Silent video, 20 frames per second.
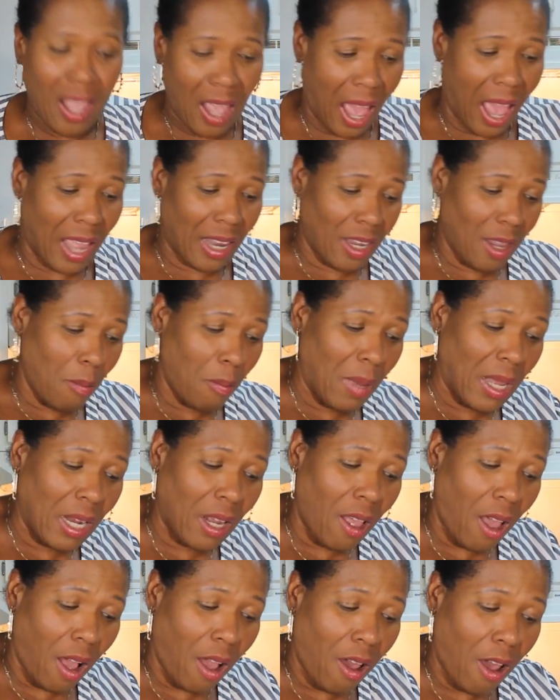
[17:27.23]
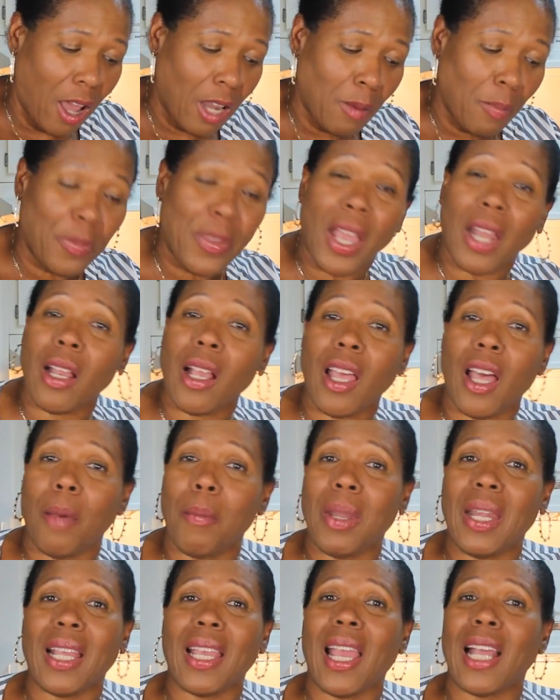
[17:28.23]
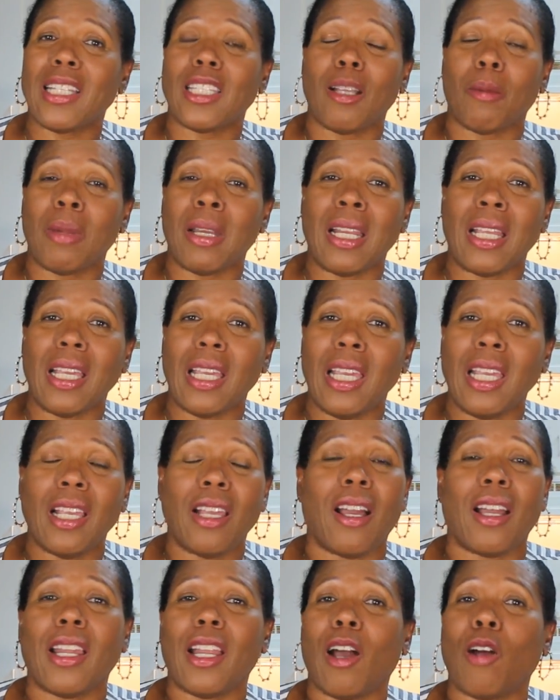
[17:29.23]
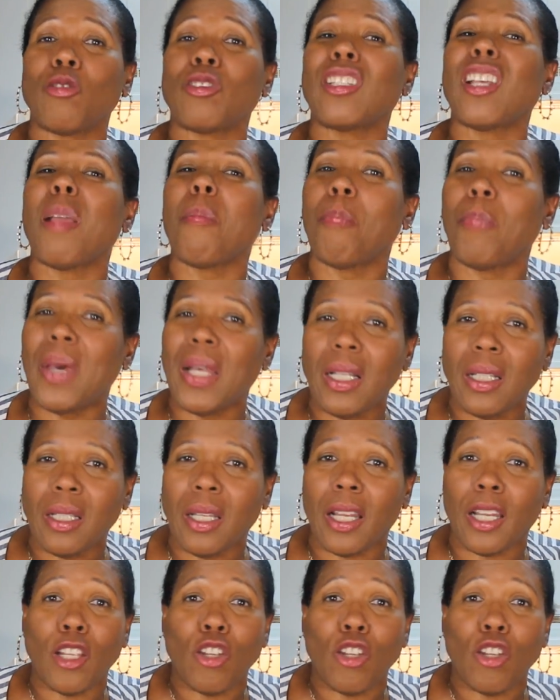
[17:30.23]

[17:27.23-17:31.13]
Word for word: and their mother got caught and tell her come in and get something to eat because they're outside building.